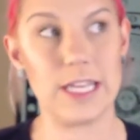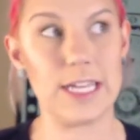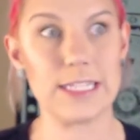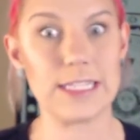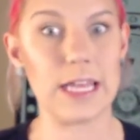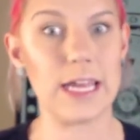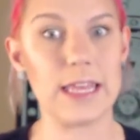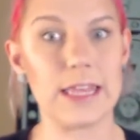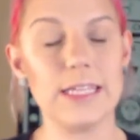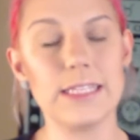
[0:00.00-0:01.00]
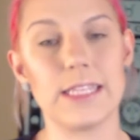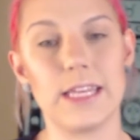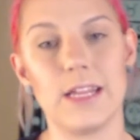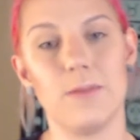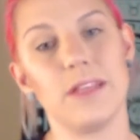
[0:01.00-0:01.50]
things like this,
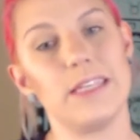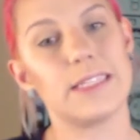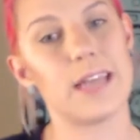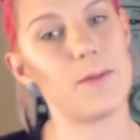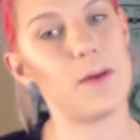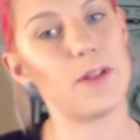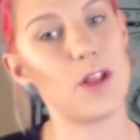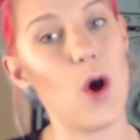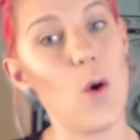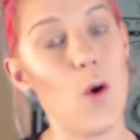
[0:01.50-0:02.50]
then please comment below,